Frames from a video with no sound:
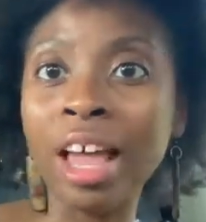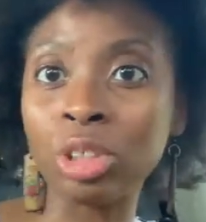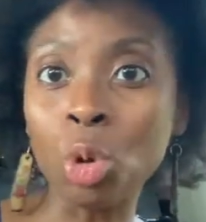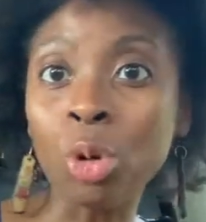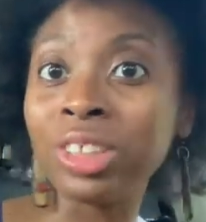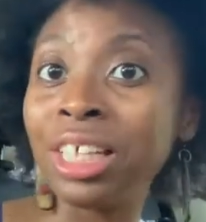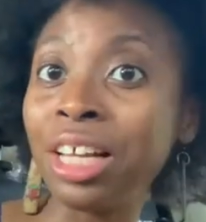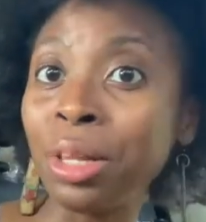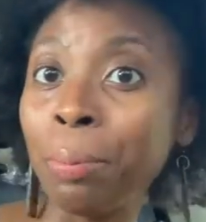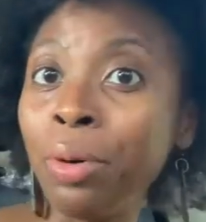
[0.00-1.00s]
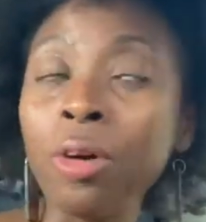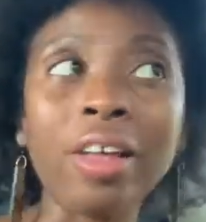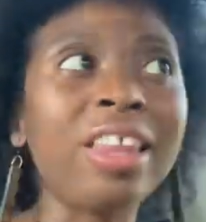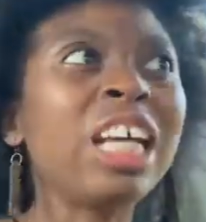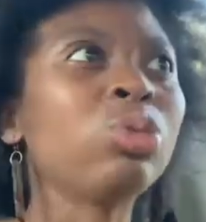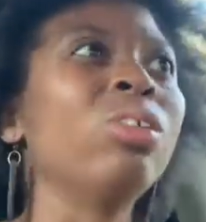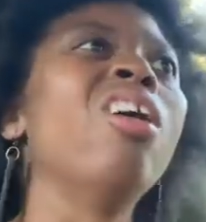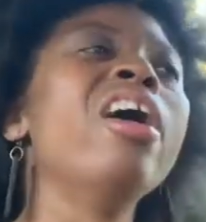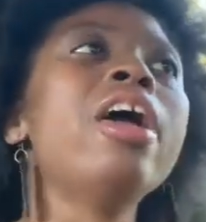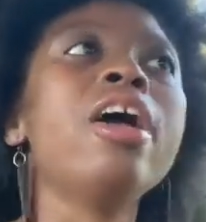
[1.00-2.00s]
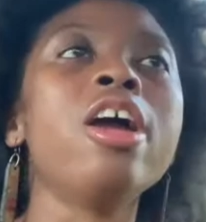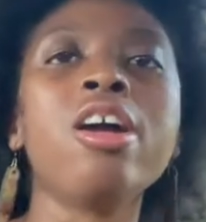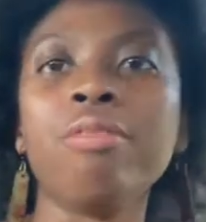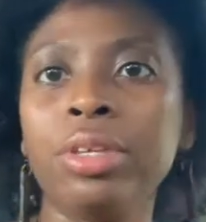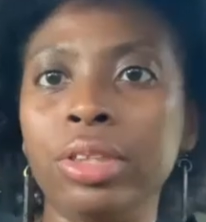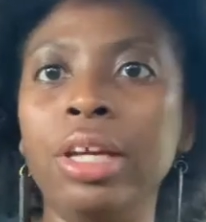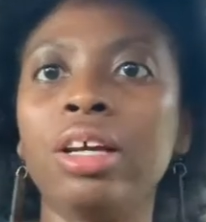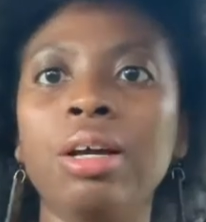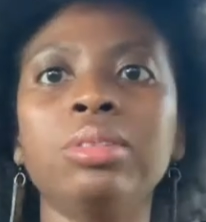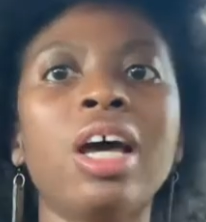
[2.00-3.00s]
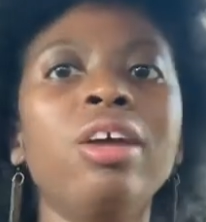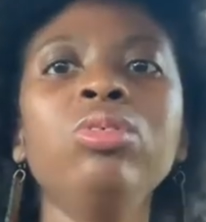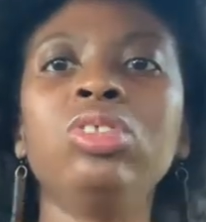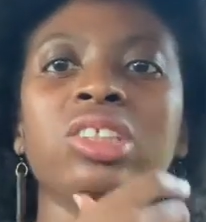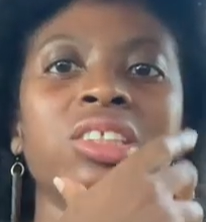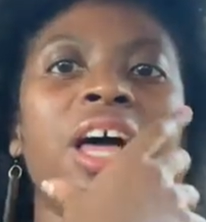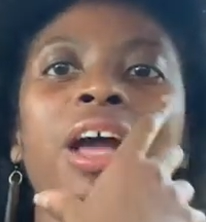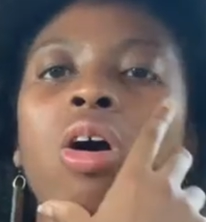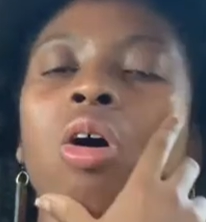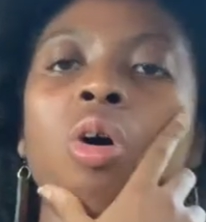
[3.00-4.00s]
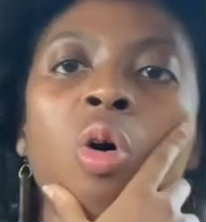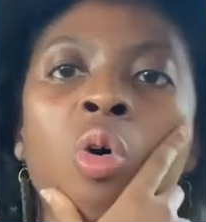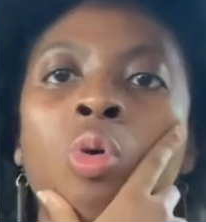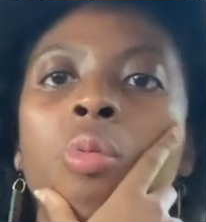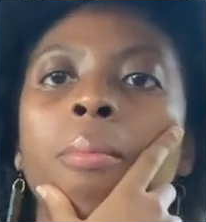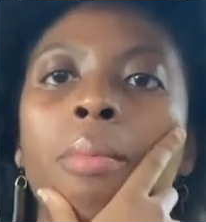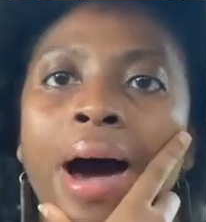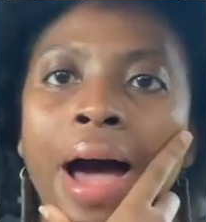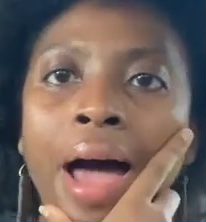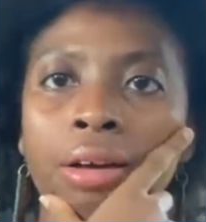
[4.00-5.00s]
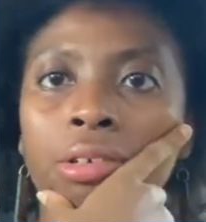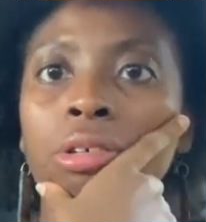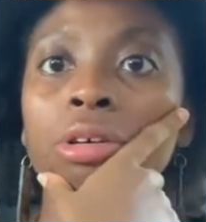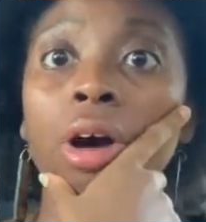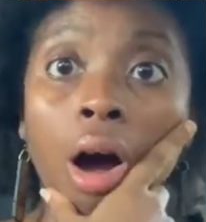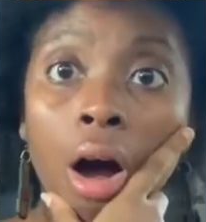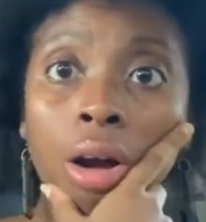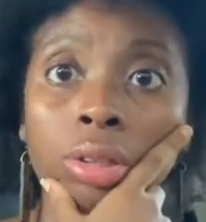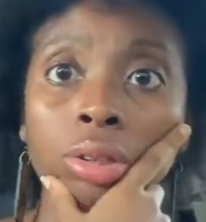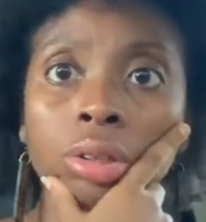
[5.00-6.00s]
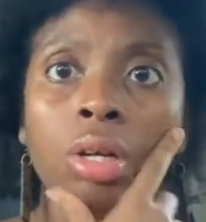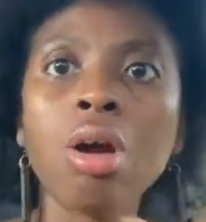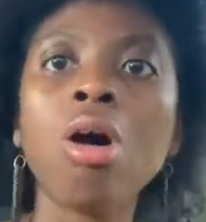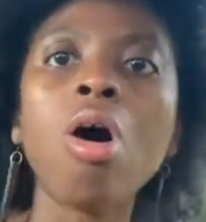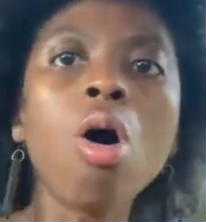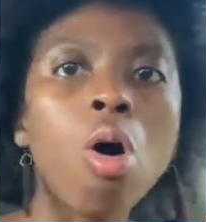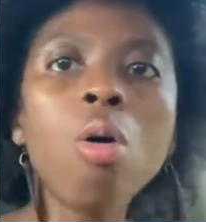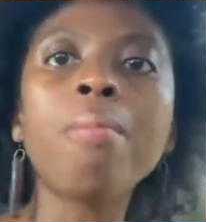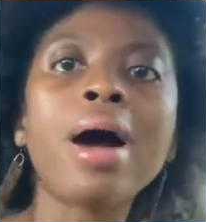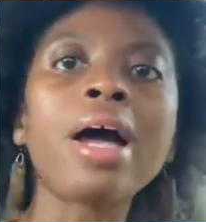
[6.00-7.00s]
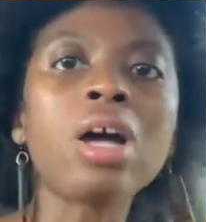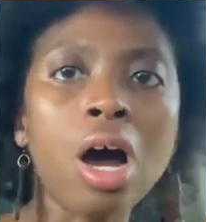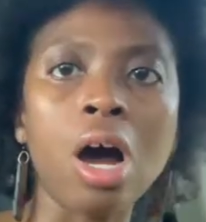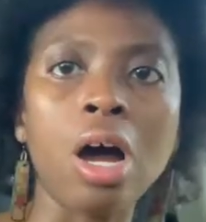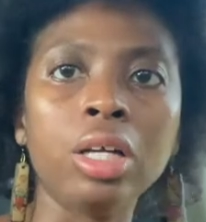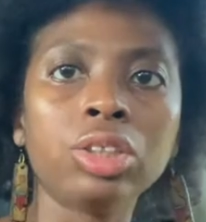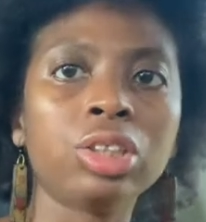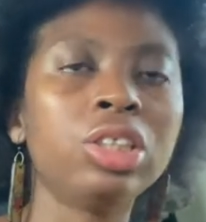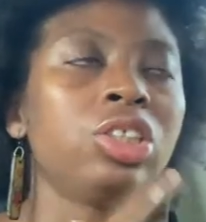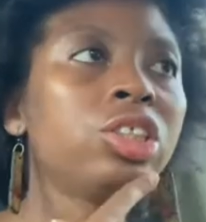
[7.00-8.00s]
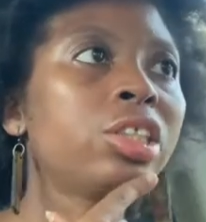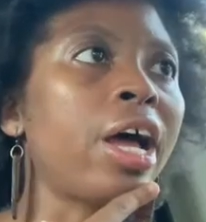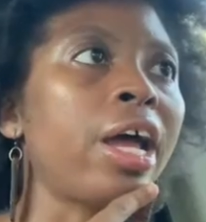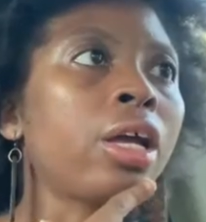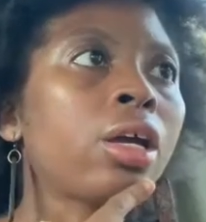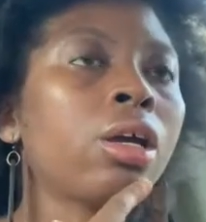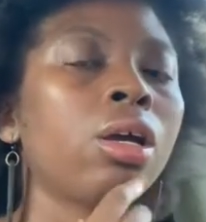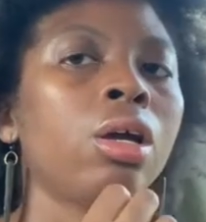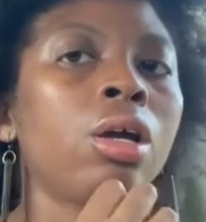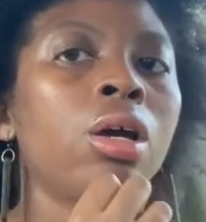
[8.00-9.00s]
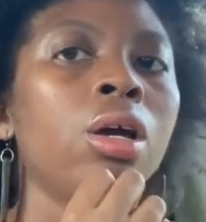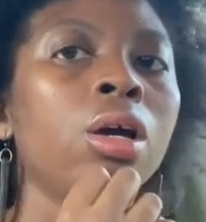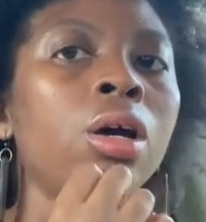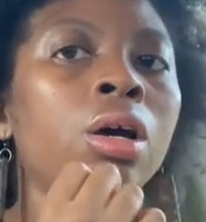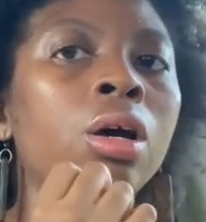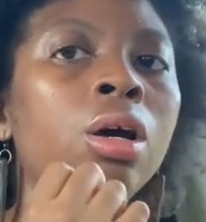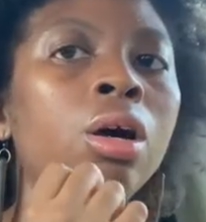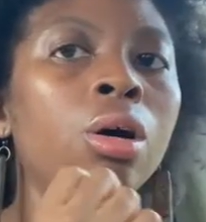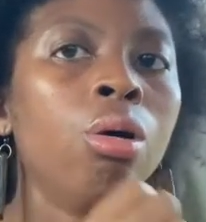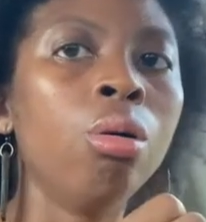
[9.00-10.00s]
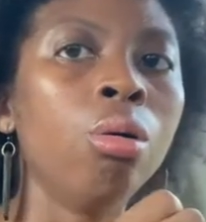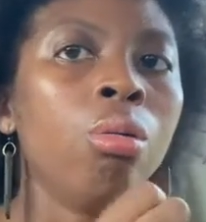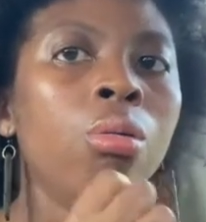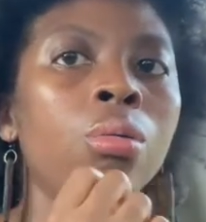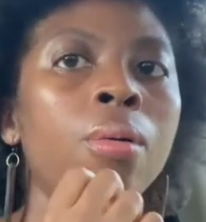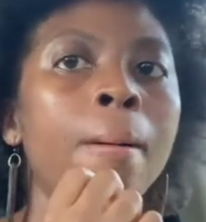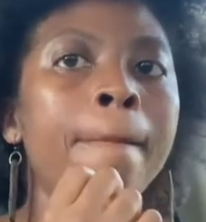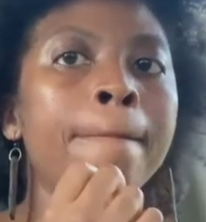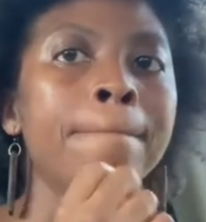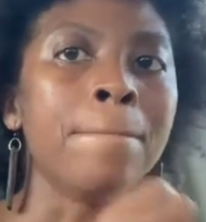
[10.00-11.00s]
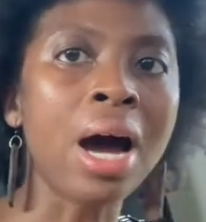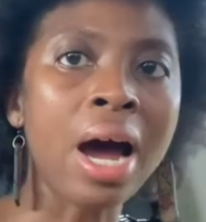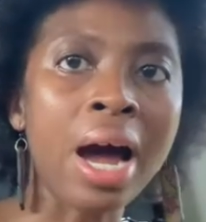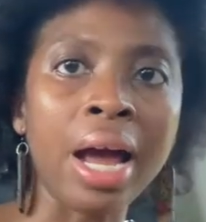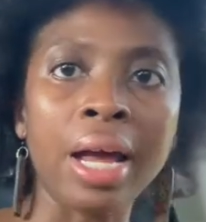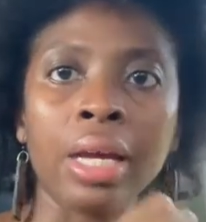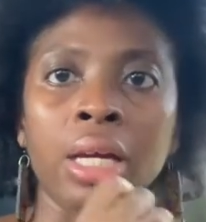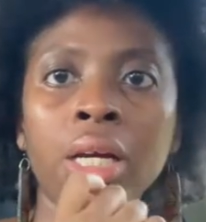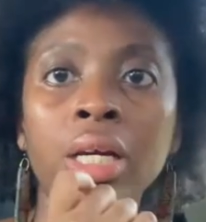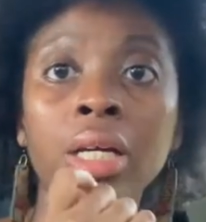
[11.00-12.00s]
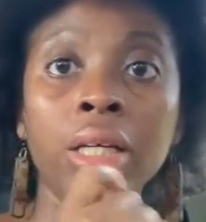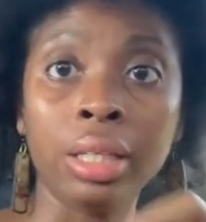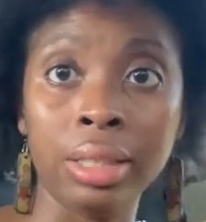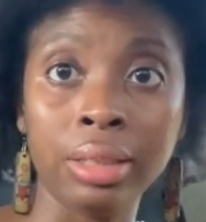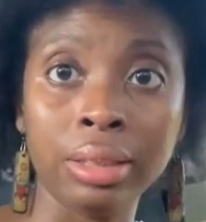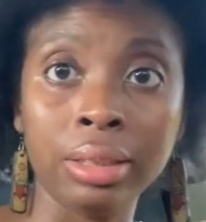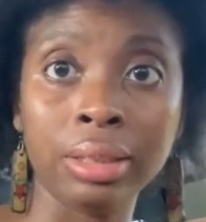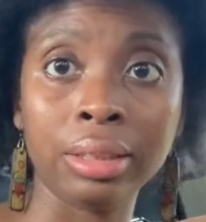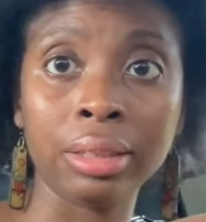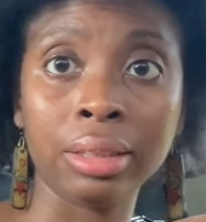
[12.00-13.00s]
towards the end of the book, that's when everything comes out. You're just like, oh my gosh. Oh my gosh. It's just like, oh my goodness.